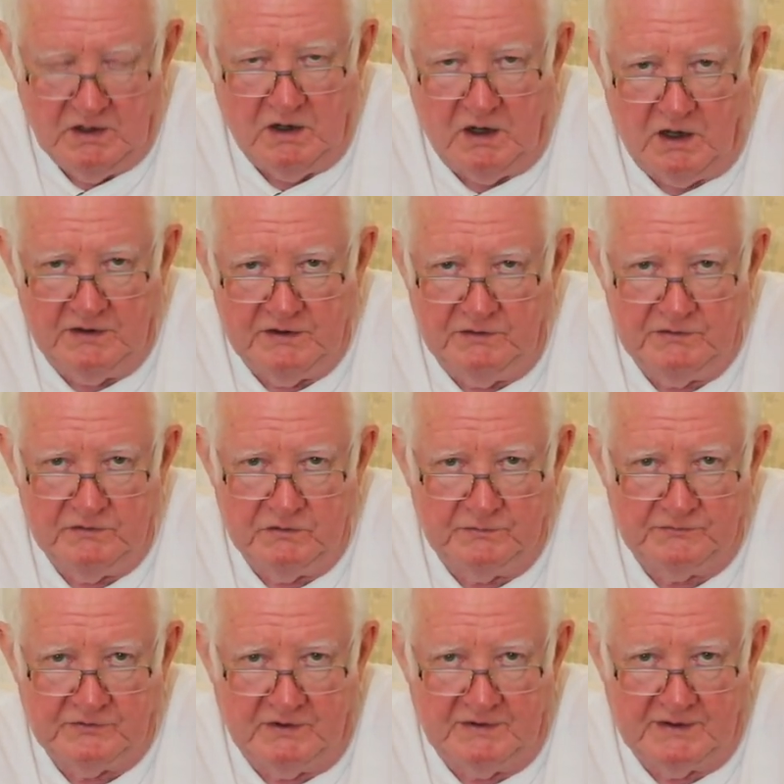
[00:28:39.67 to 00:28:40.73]
I don't do
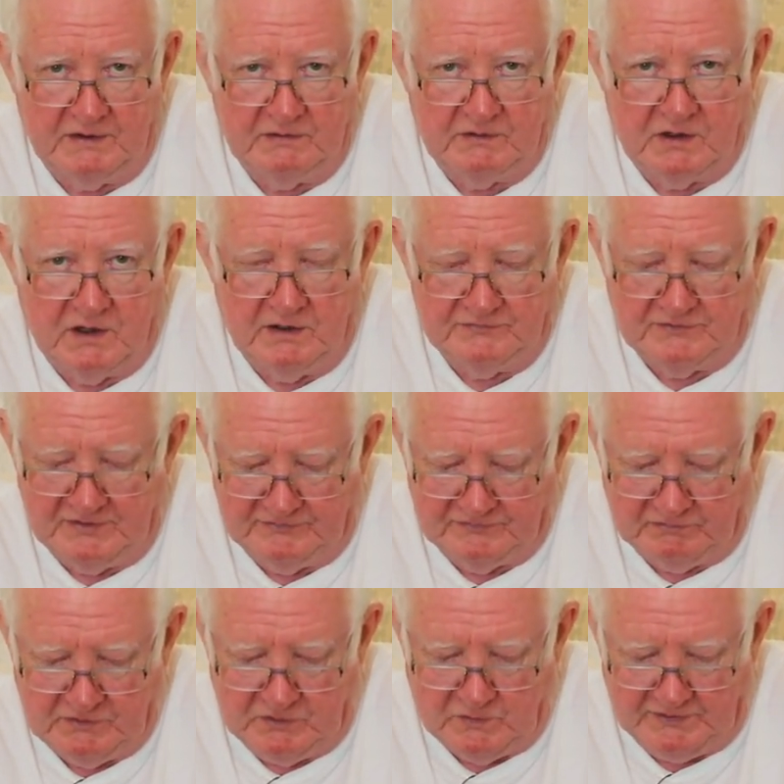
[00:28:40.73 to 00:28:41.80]
upside down cards unless I'm
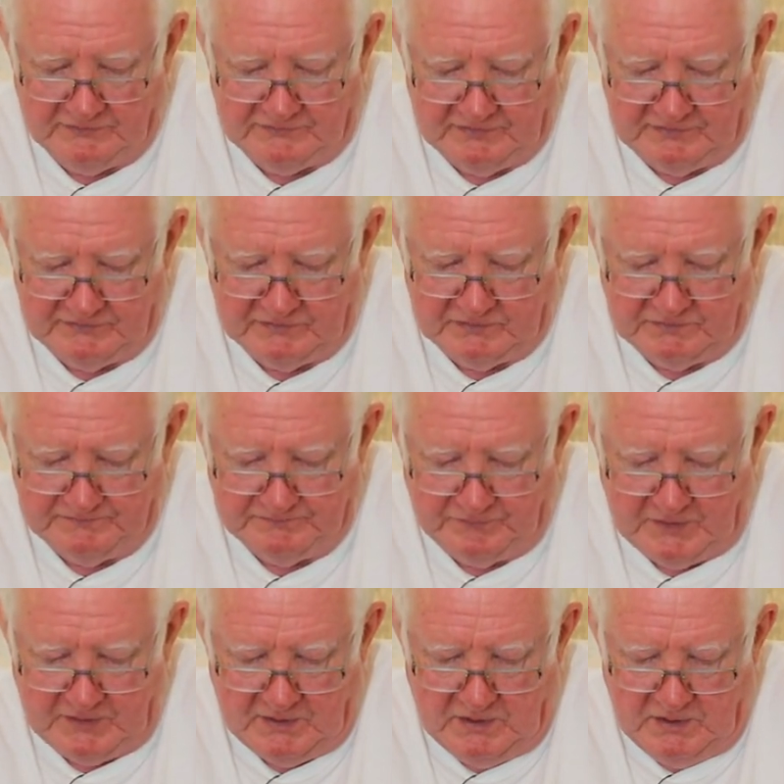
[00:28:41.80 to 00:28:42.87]
requested to.
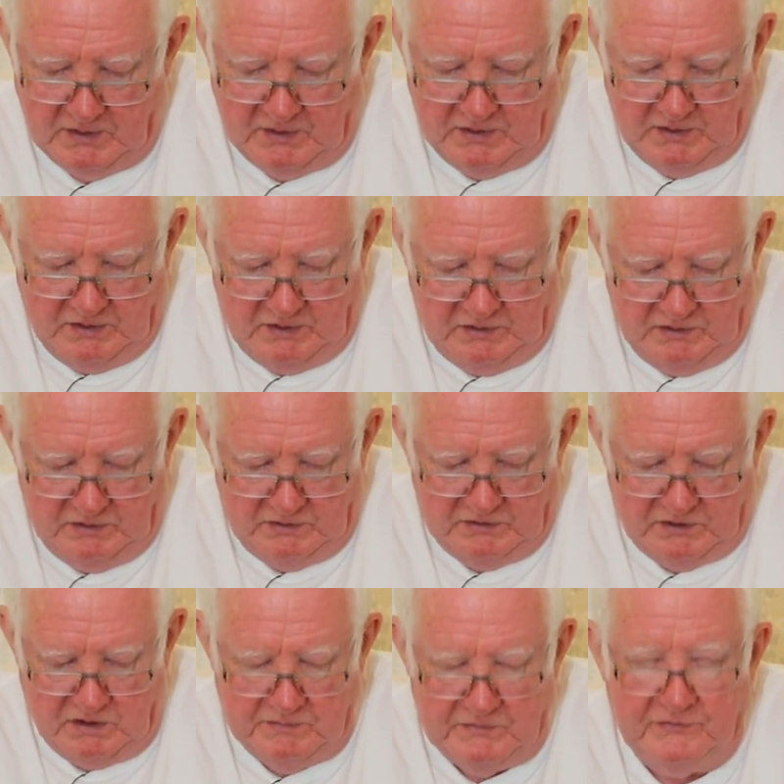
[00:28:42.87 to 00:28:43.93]

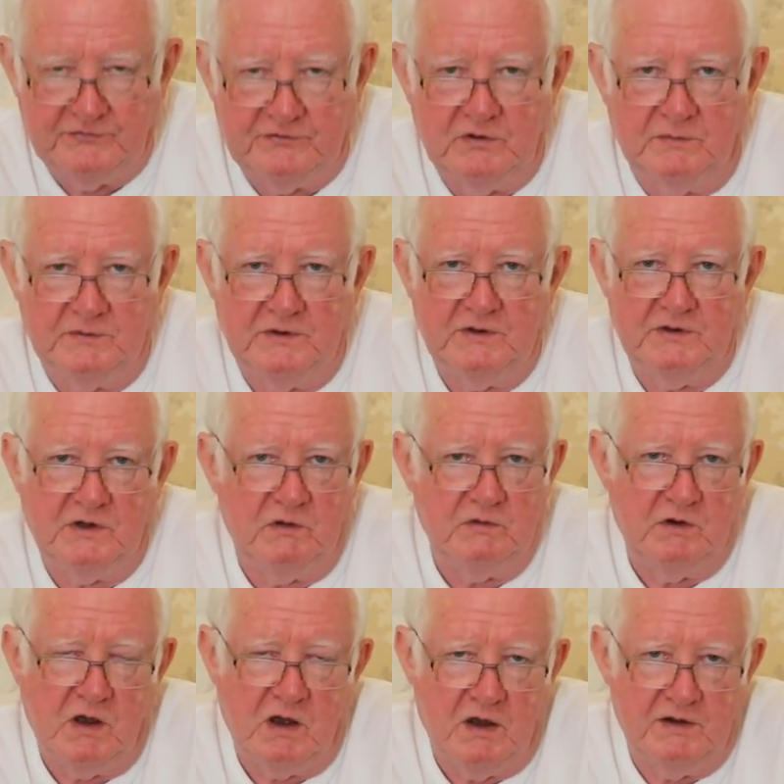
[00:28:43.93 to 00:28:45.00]
Don't be stubborn and don't
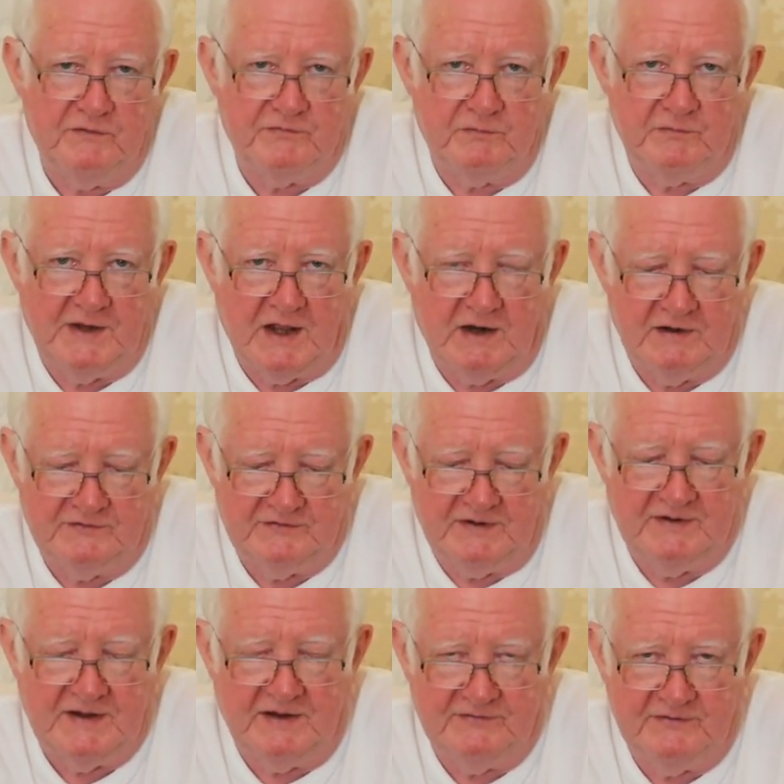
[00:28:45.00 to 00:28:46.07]
hide from reality.
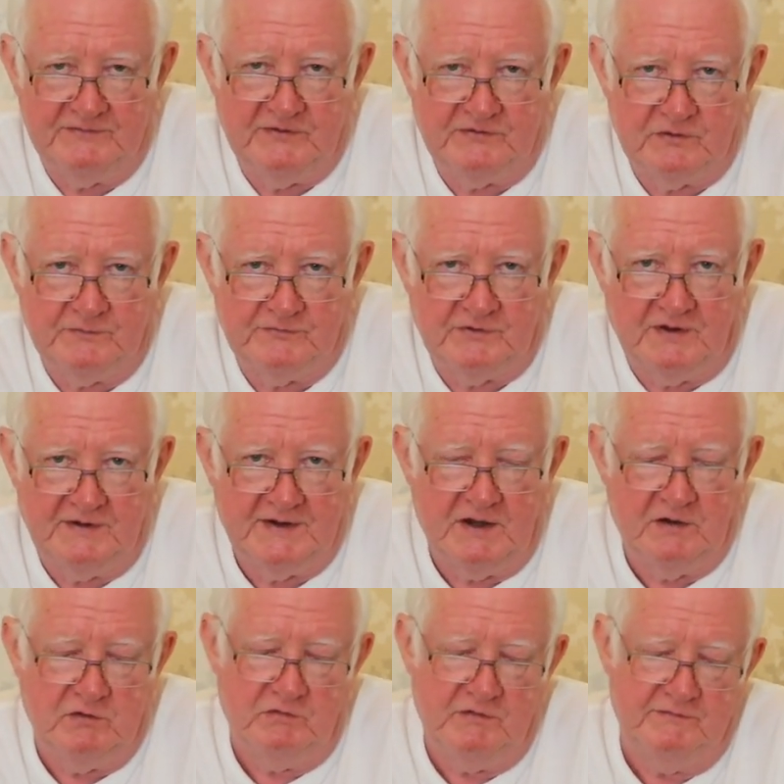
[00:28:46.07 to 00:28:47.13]
That's if it's upside
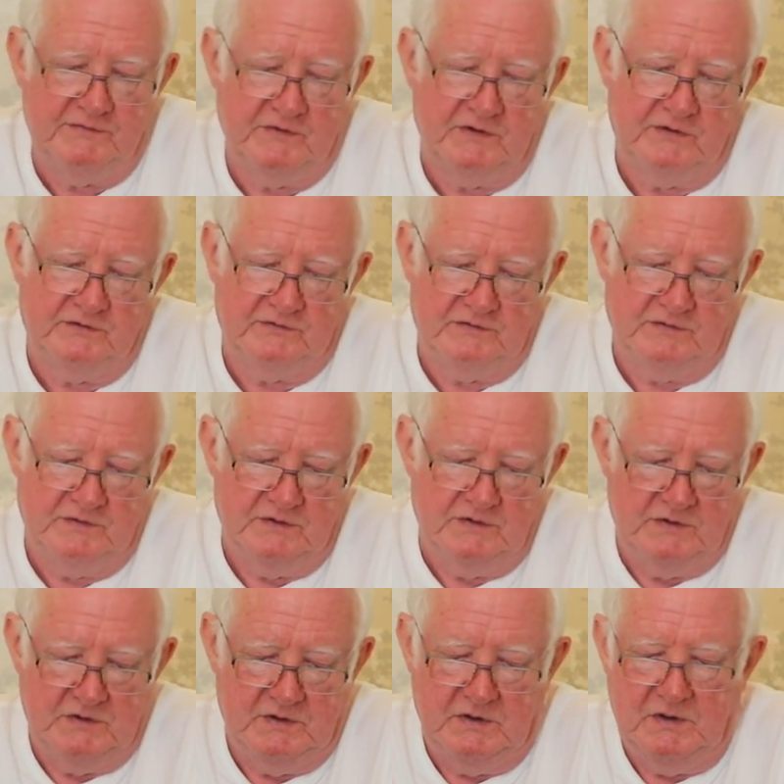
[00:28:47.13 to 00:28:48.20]
down or reversed.
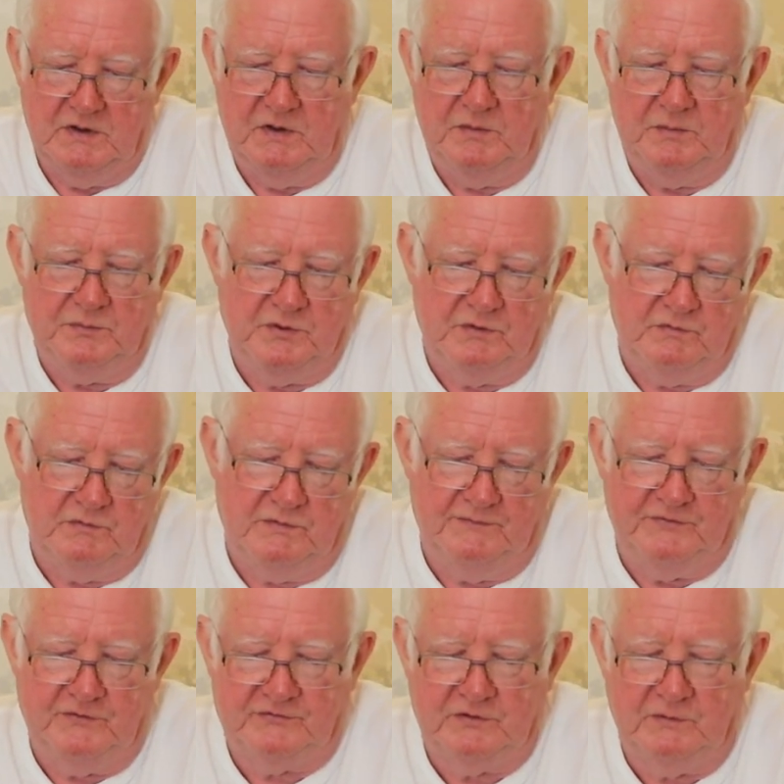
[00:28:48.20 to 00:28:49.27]
But if
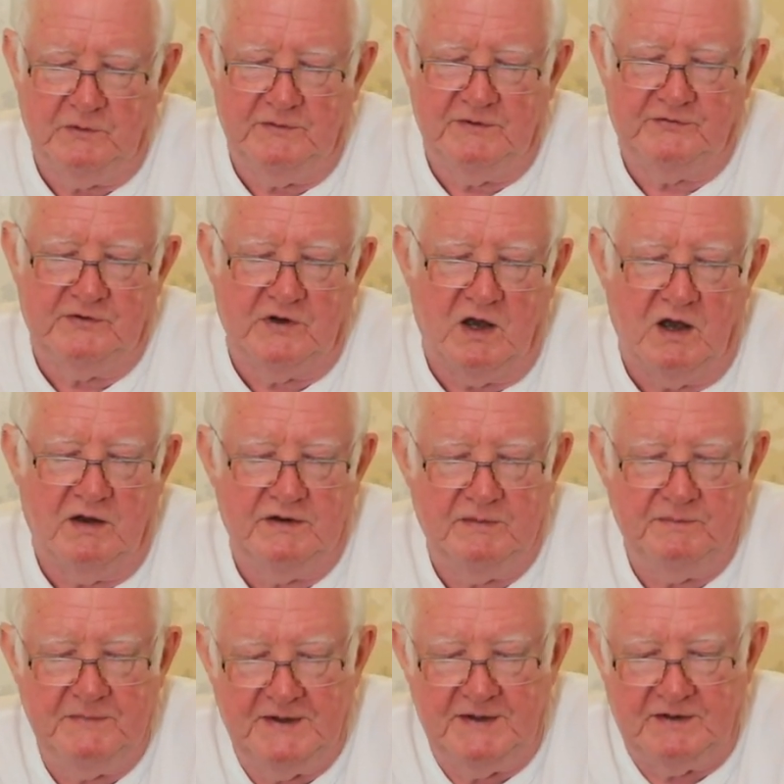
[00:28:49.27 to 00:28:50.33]
you sum up this card,
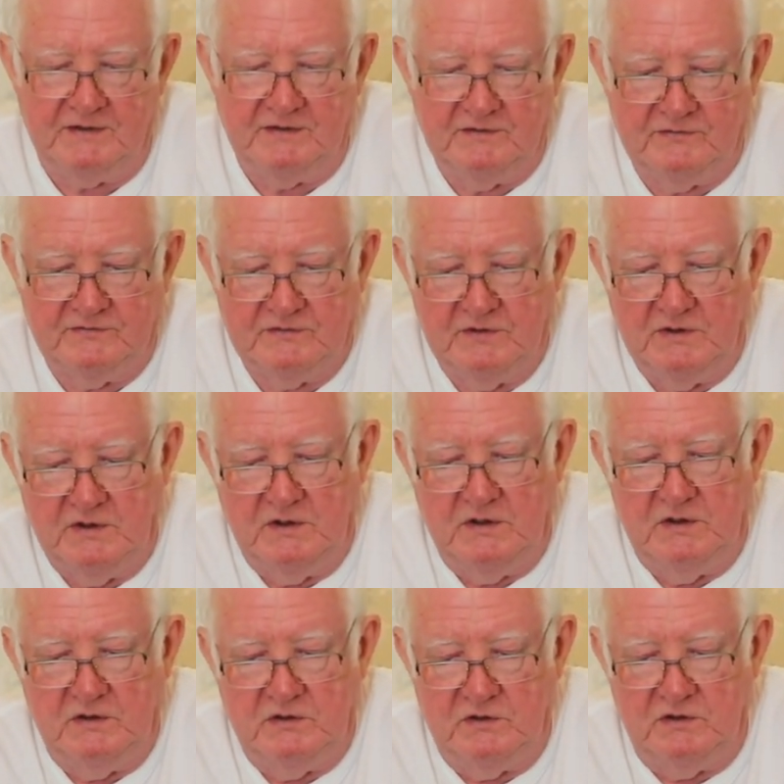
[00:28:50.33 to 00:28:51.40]
it means
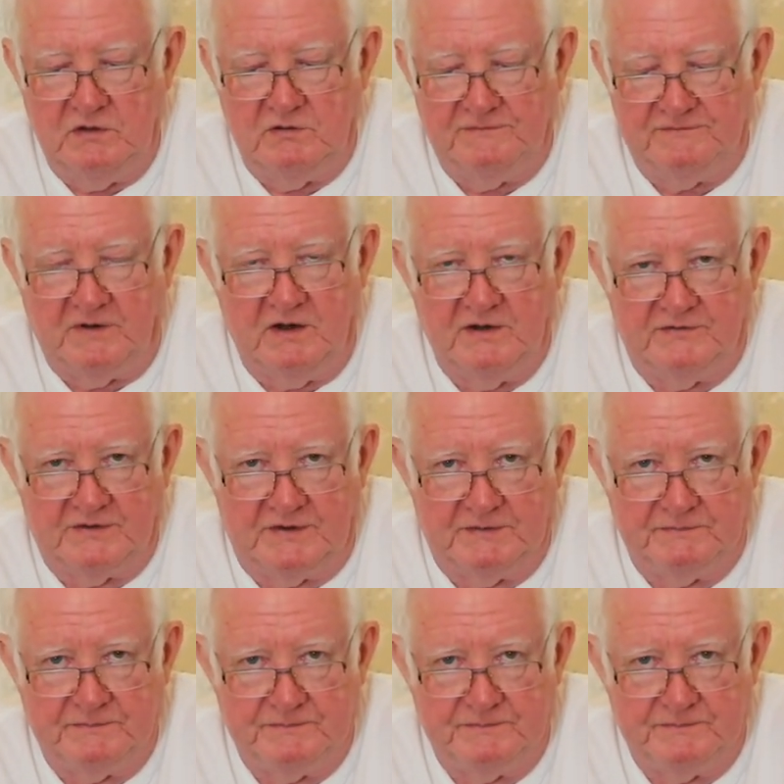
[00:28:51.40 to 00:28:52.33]
that you're a fighter,